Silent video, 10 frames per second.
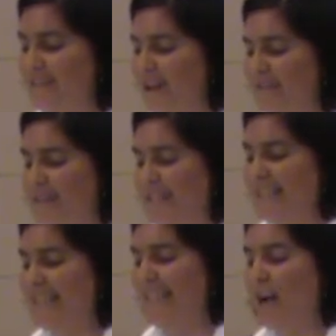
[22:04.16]

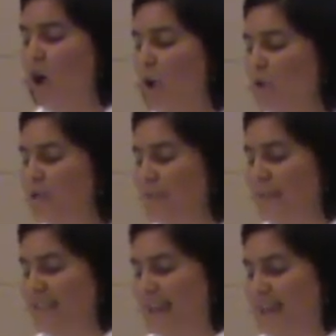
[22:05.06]
suffered the
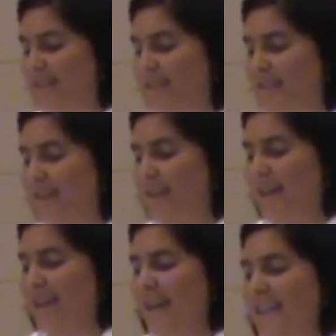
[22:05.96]
ultimate test,
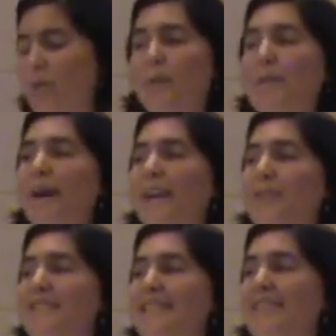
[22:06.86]
that we
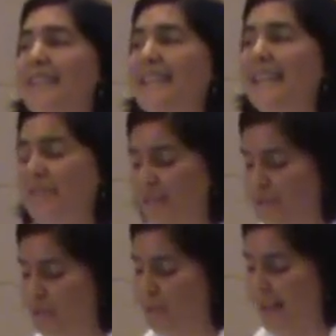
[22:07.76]
might receive the gift
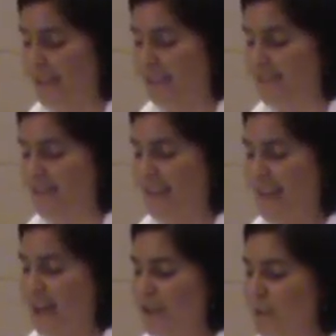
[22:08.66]
of grace
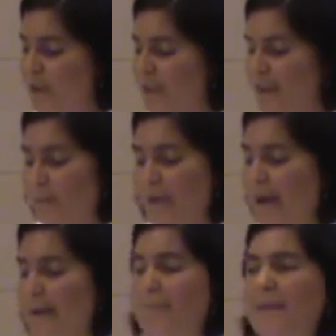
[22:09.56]
in order that we
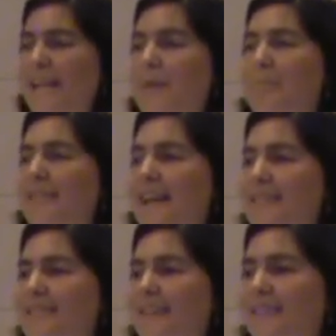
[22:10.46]
might be a
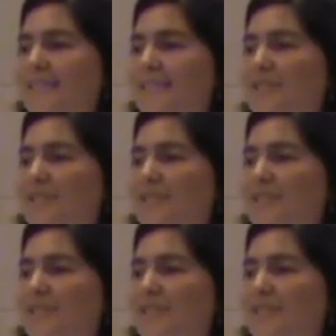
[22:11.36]
blessing